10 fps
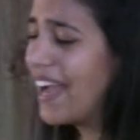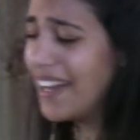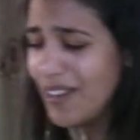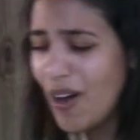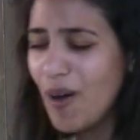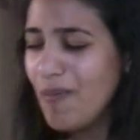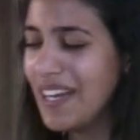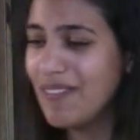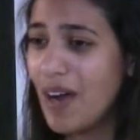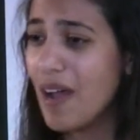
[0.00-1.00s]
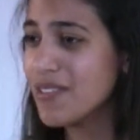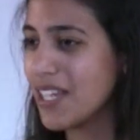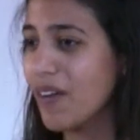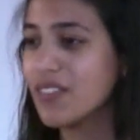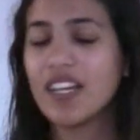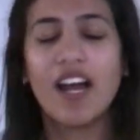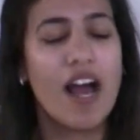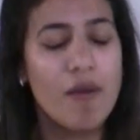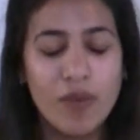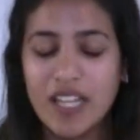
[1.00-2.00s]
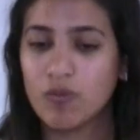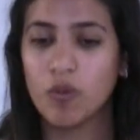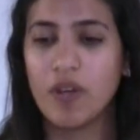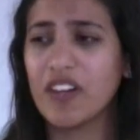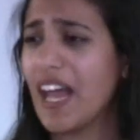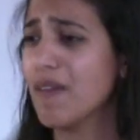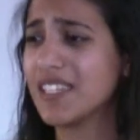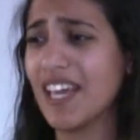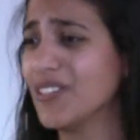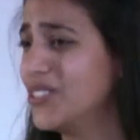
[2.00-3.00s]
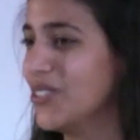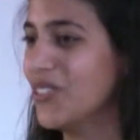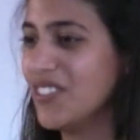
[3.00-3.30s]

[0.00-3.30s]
I know, but I'm, I'm scared. I was like, I'm, it will be okay, I'm scared too.